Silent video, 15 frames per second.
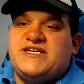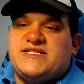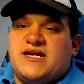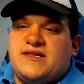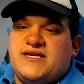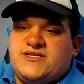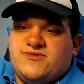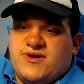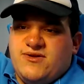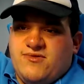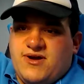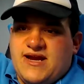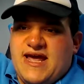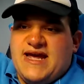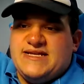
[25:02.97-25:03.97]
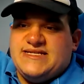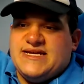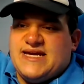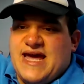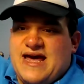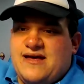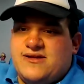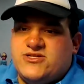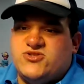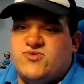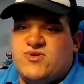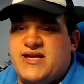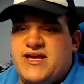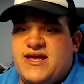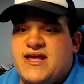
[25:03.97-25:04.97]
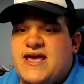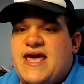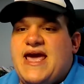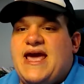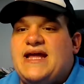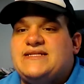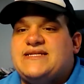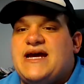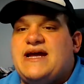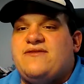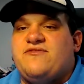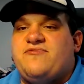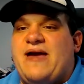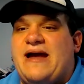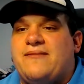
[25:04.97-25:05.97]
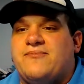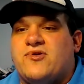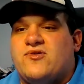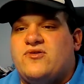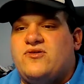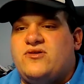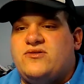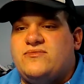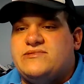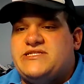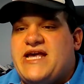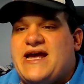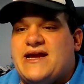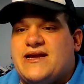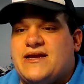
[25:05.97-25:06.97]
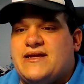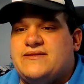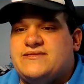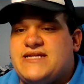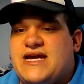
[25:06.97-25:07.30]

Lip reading: Chase Utley 21, and Dick Allen 20. And tied with Pat Burrell, Zach